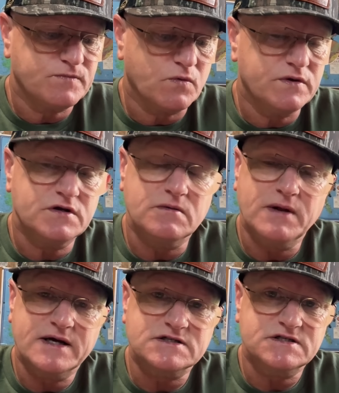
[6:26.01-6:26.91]
went to the
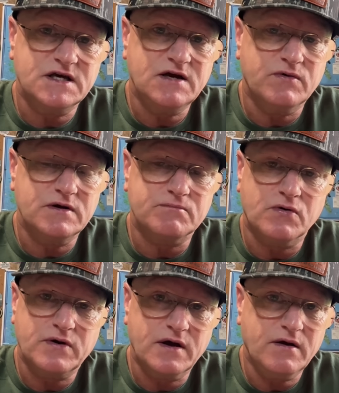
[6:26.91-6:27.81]
Black Sea, went to
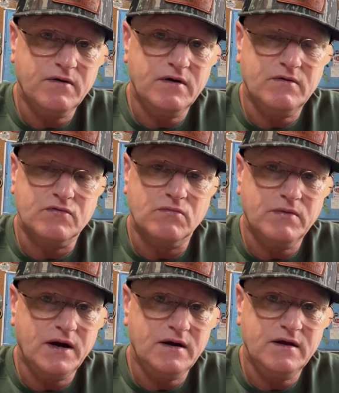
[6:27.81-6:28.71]
Bulgaria,
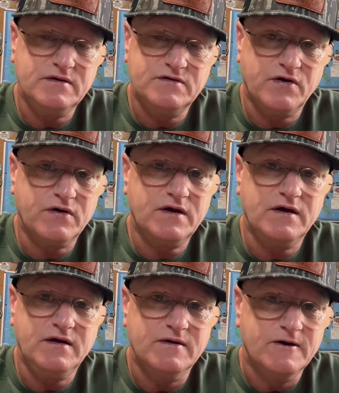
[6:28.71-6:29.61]
Romania, Turkey,